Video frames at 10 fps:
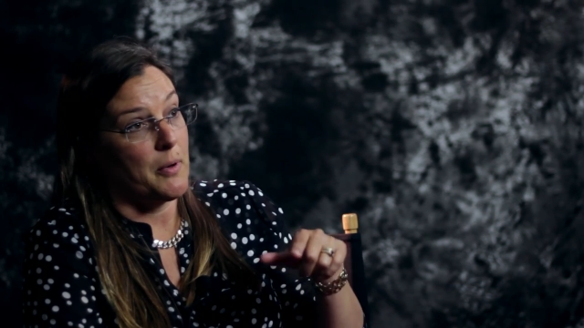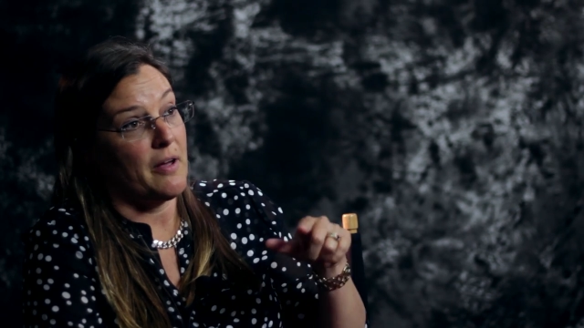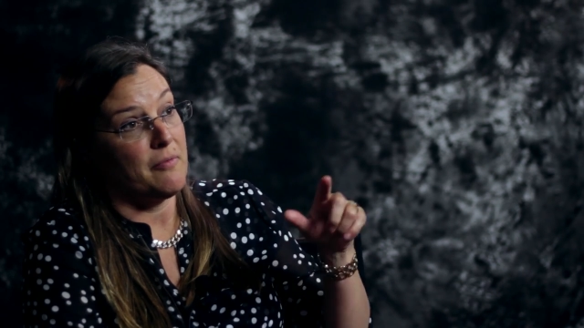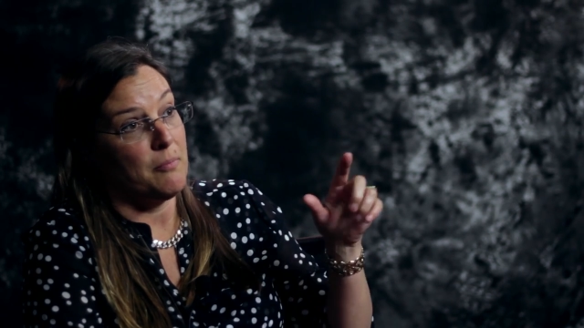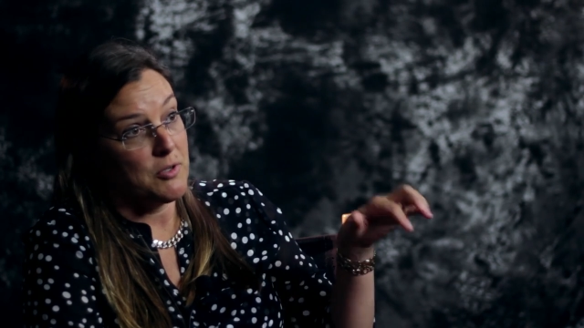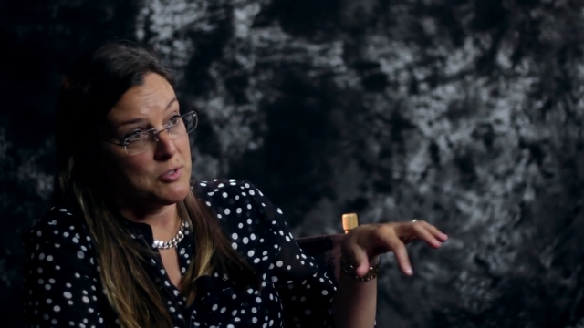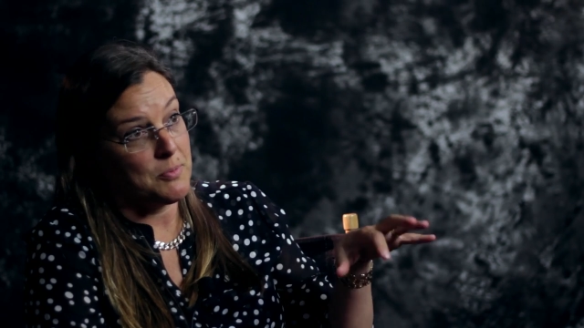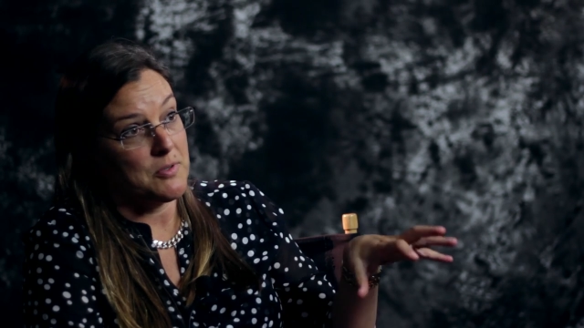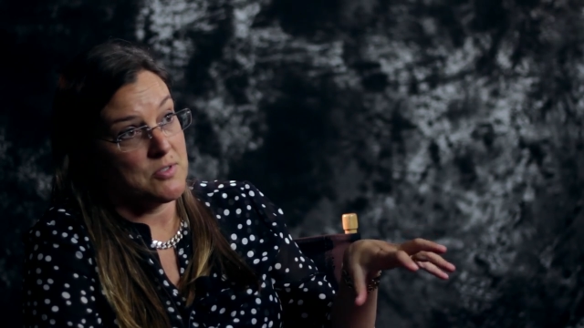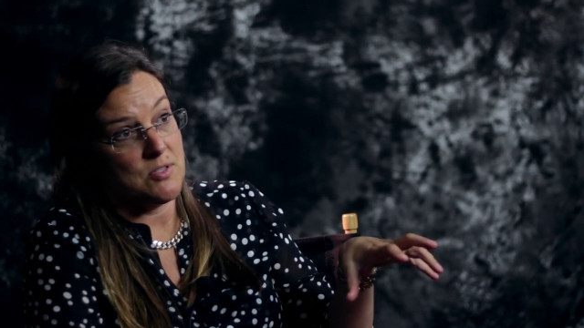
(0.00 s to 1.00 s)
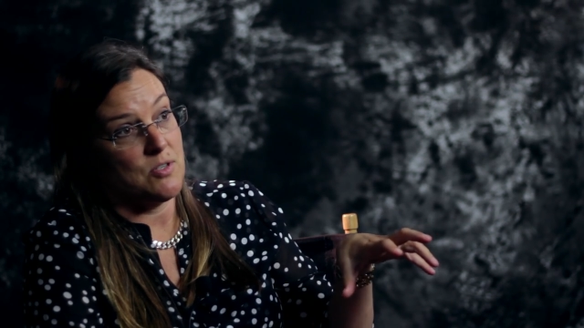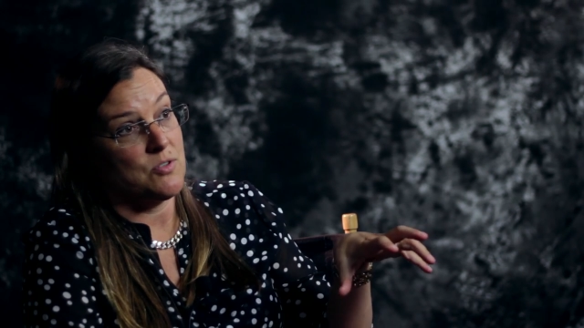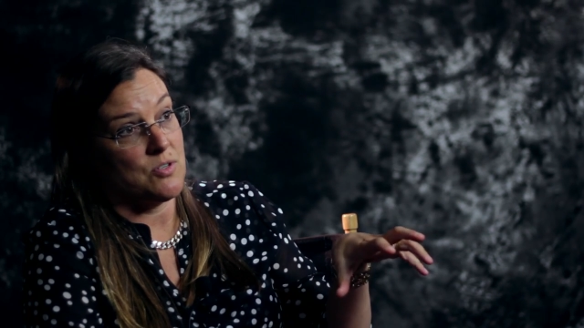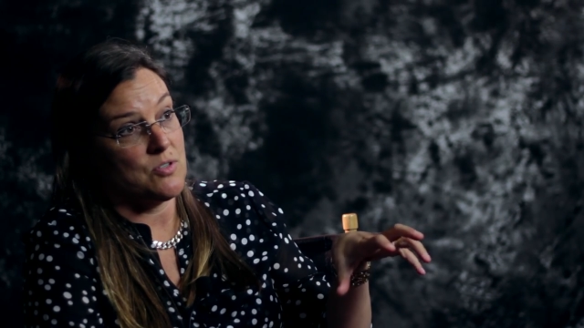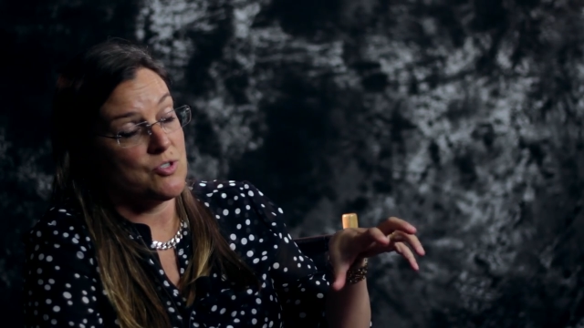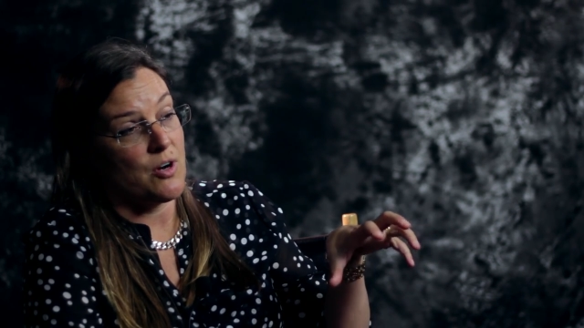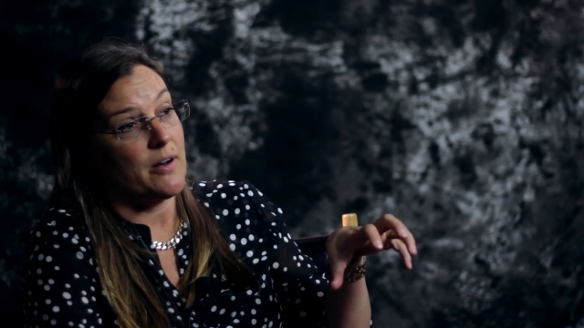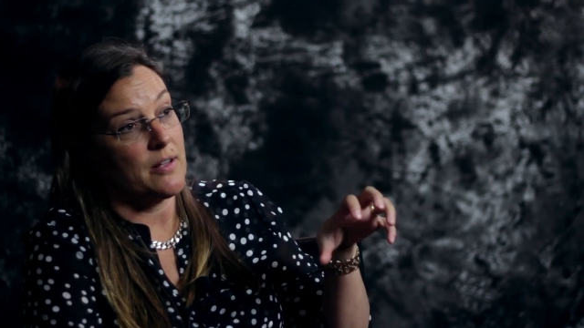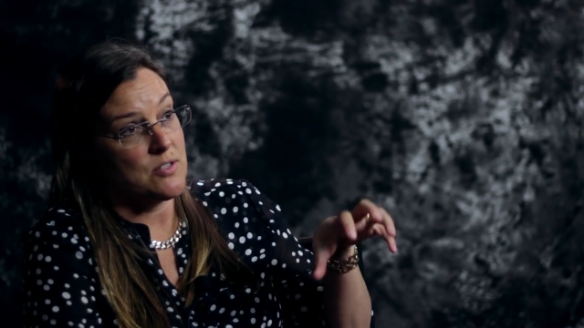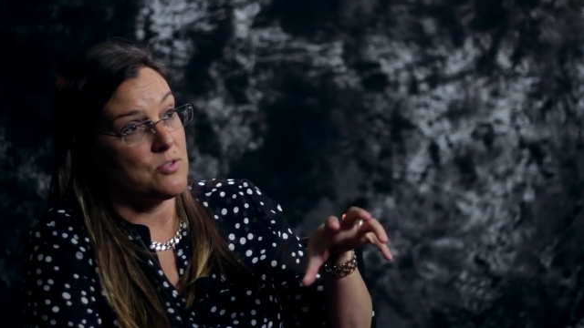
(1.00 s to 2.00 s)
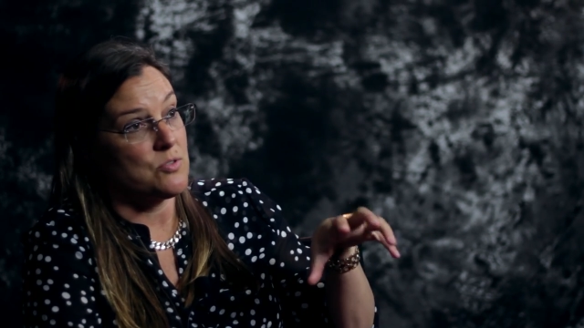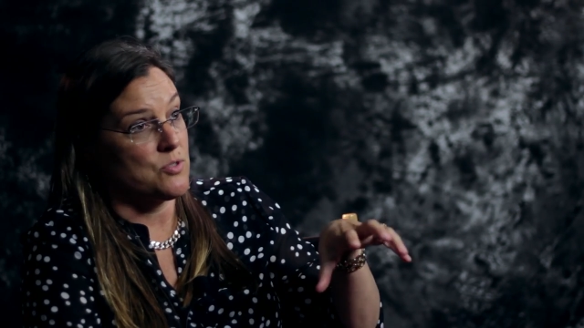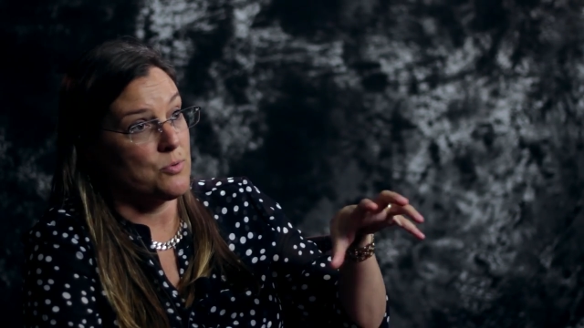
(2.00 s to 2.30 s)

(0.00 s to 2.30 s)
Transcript: where we have multiple institutions trying to get students